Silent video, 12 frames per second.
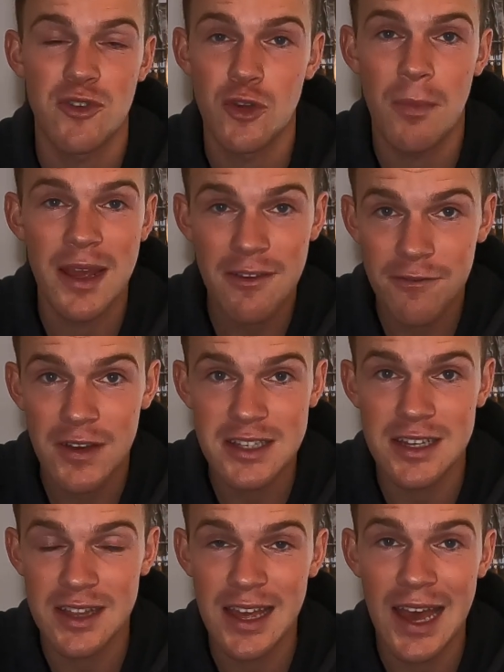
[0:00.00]
you might
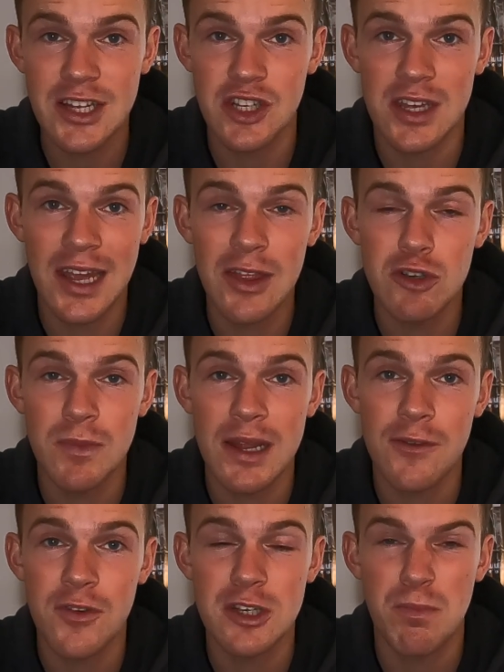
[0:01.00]
physically actually get those
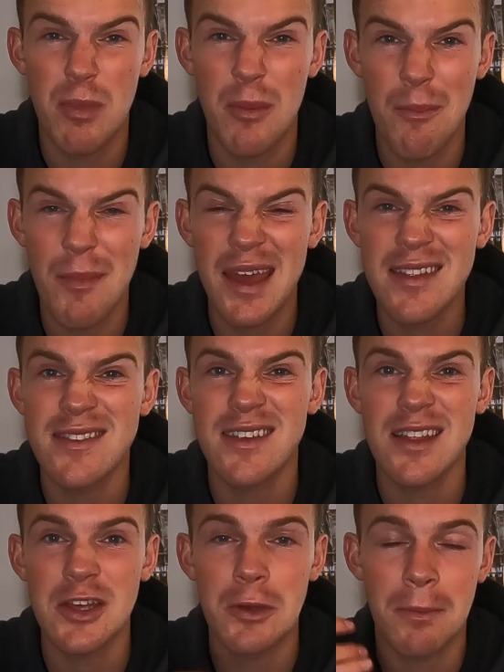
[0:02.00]
benefits, but
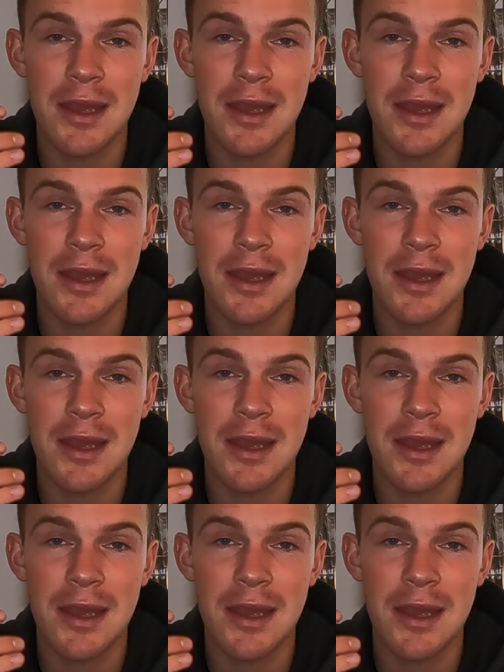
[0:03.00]
mentally you